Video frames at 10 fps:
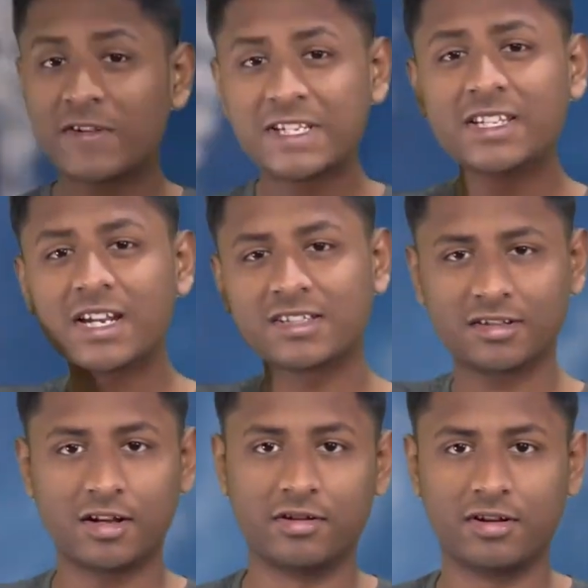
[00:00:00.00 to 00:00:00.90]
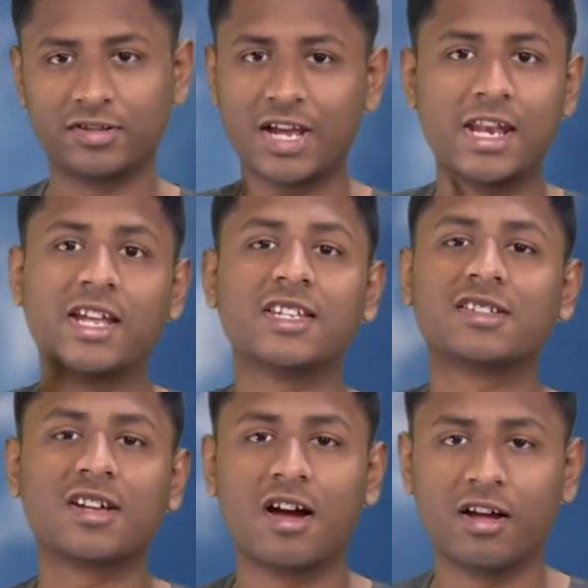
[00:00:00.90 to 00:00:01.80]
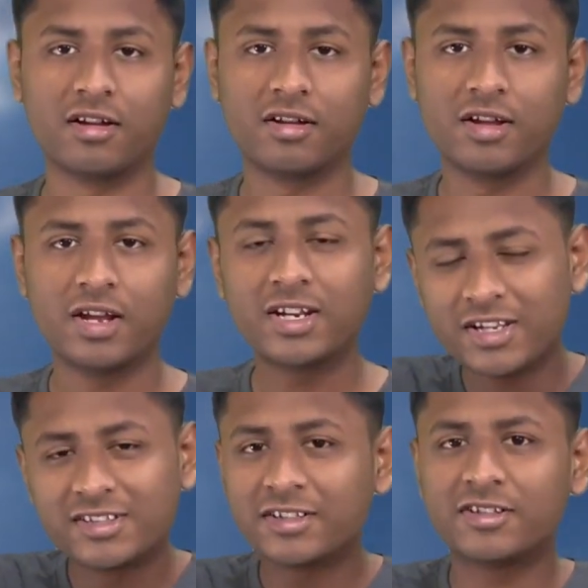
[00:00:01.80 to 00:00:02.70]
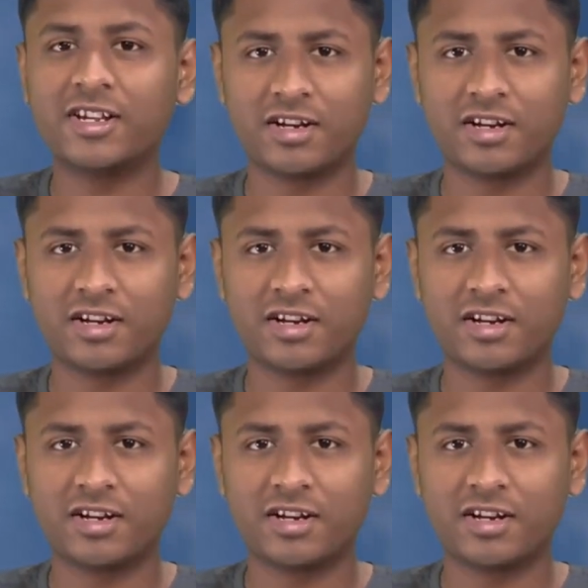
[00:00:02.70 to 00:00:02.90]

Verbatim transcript: we see that sun shining in the sky, it isn't there